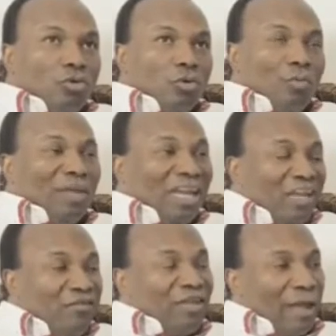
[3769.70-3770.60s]
be
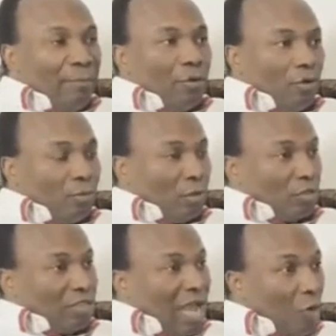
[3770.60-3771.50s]
living abroad,
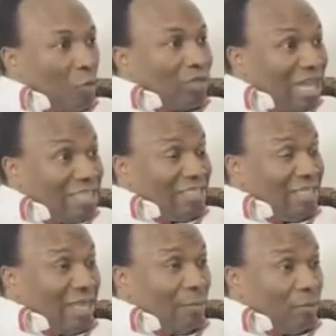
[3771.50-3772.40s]
because now what I see
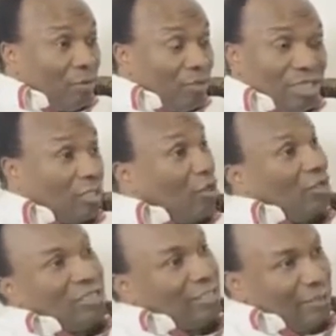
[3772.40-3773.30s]
in abroad is
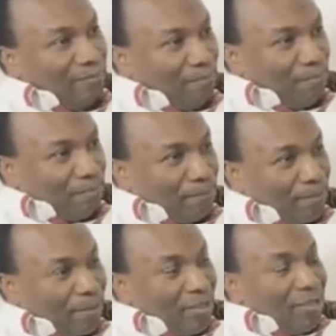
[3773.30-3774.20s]
not the same.
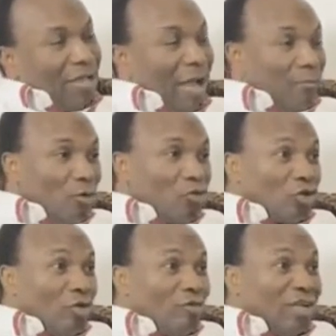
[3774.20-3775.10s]
I'm not
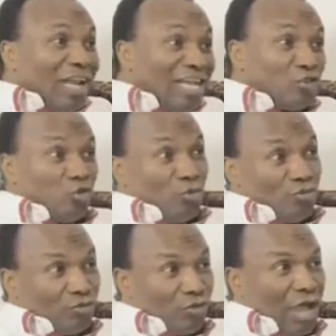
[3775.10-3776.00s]
talking of the
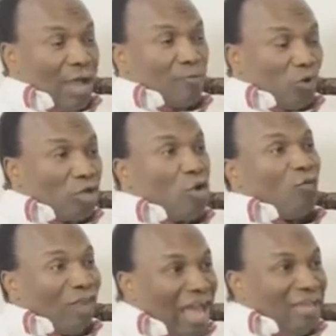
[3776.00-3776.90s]
classrooms. Yeah. I'm talking
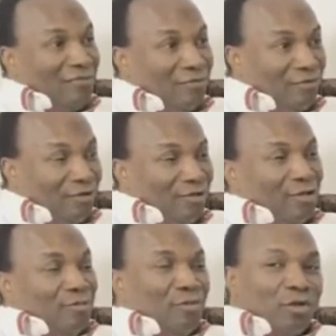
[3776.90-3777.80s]
of life.
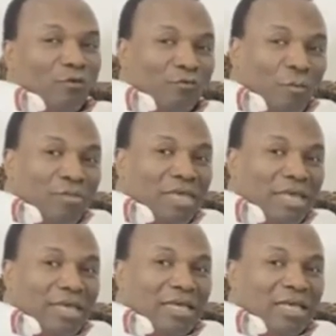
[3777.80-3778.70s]
Because for me,
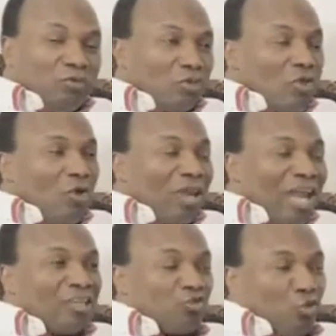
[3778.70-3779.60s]
it was not
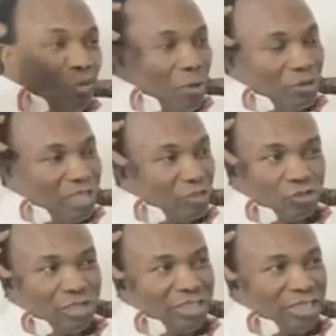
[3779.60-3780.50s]
classroom I was
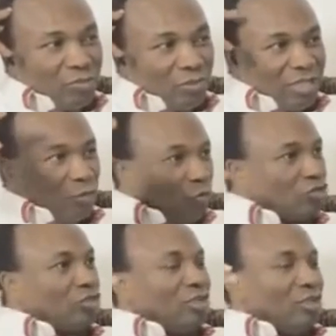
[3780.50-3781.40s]
associating it with. It
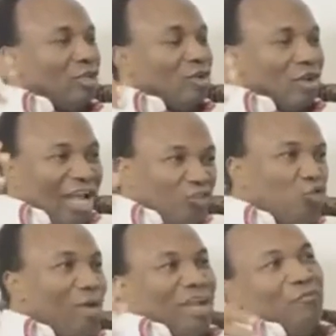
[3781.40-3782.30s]
was
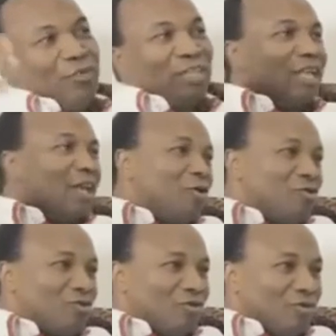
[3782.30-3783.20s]
classroom and everything
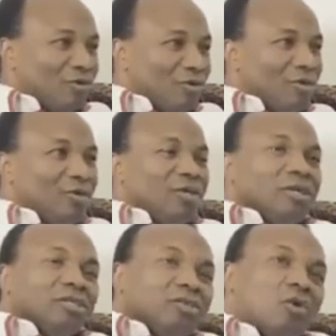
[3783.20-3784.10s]
else.
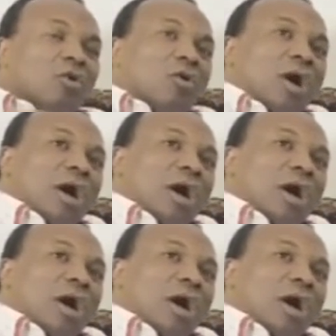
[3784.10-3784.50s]
So,